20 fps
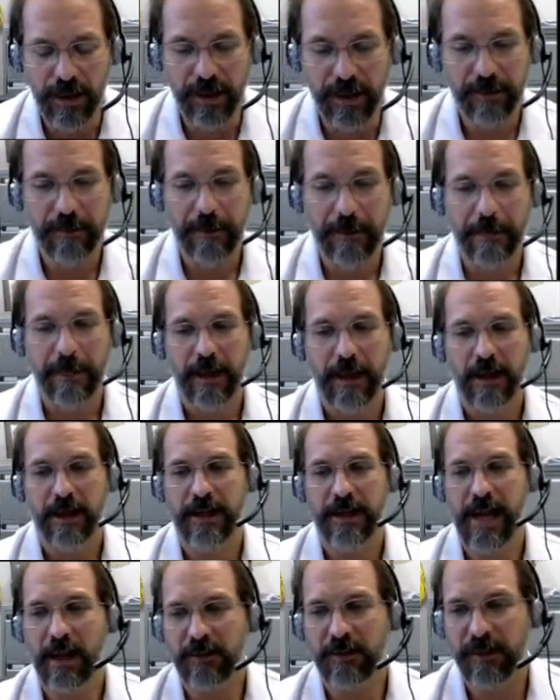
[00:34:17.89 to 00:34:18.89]
Okay.
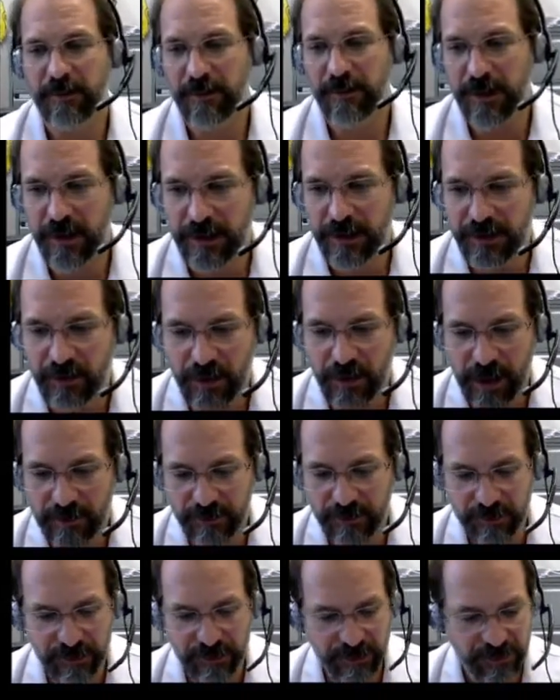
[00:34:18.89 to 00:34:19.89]
Now this blood
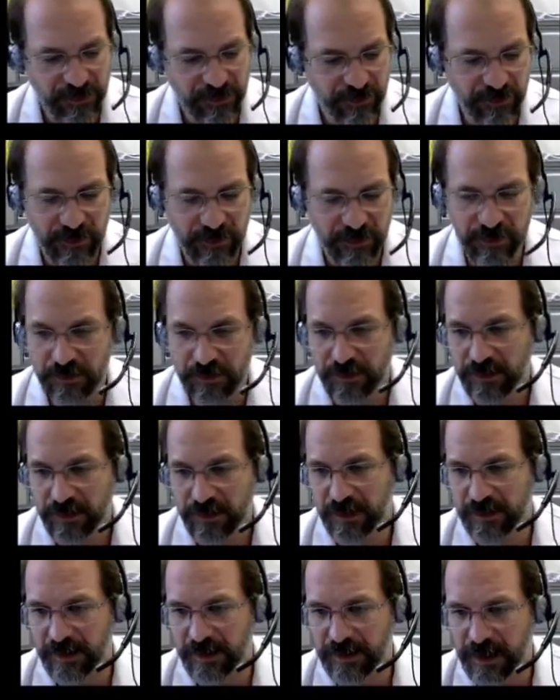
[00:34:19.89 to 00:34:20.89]
travels
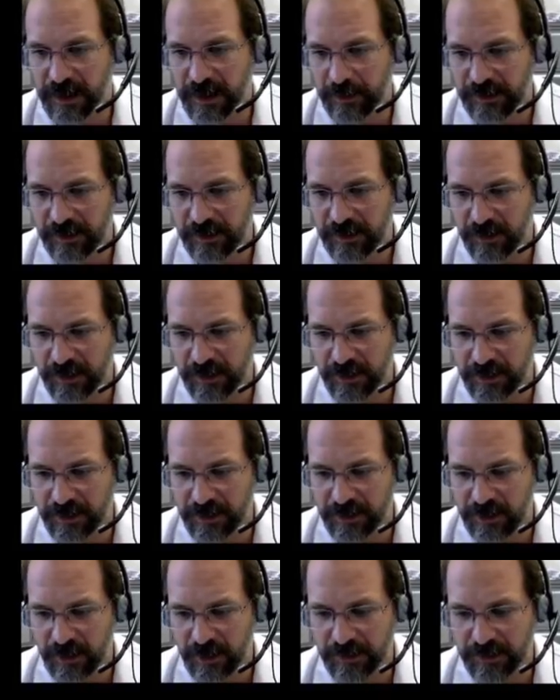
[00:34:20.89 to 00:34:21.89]
through the systemic
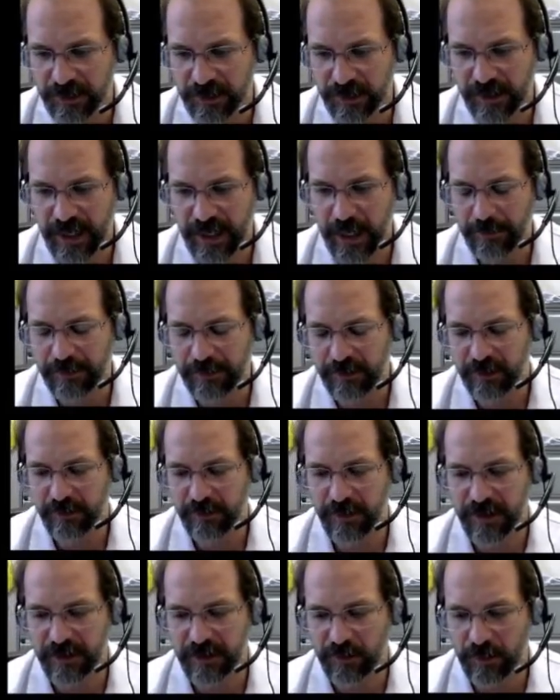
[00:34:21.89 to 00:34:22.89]
circulation, goes to the
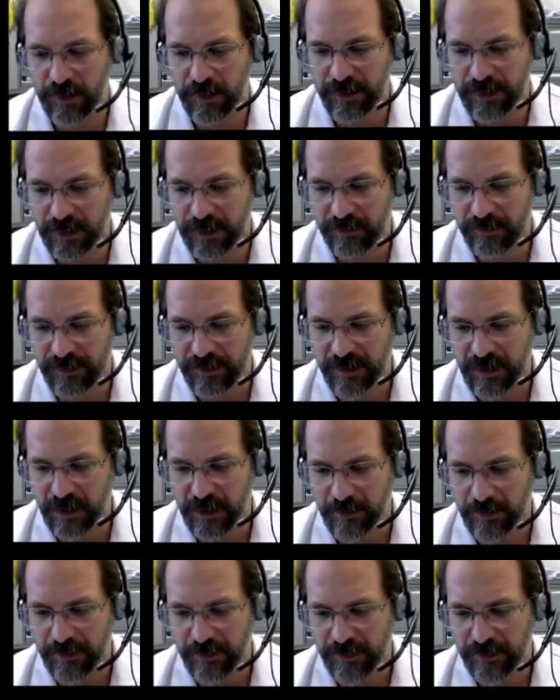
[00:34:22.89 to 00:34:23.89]
capillary beds where it gives
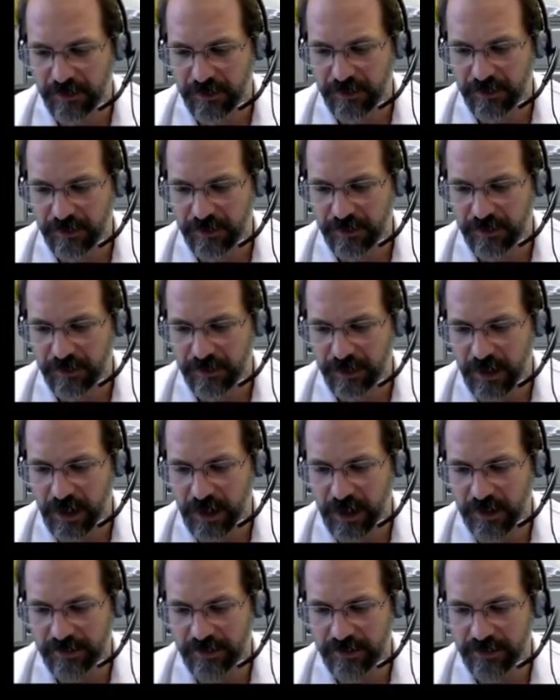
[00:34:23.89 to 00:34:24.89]
up
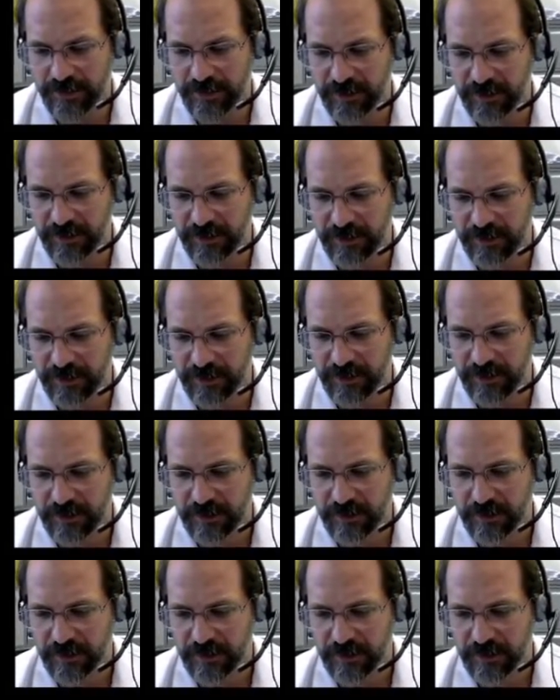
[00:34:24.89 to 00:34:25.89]
oxygen
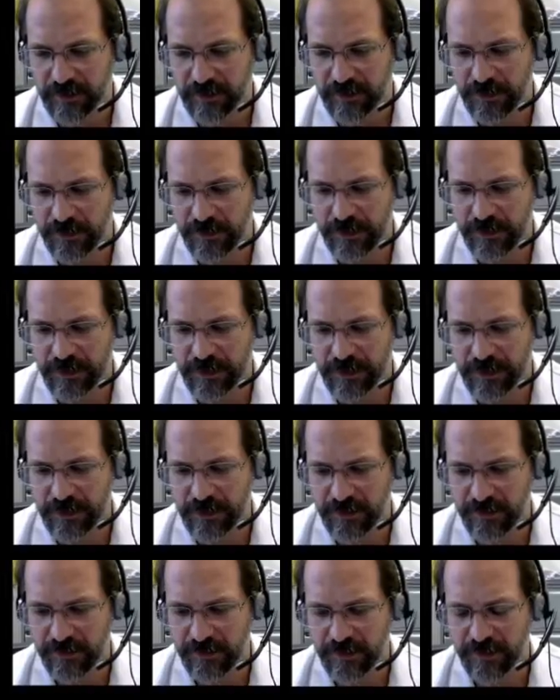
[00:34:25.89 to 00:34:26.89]
to the
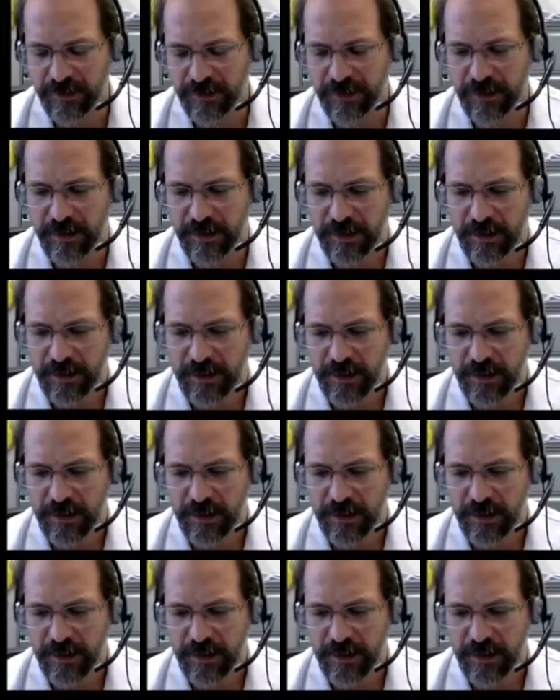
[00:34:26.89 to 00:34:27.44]
tissues.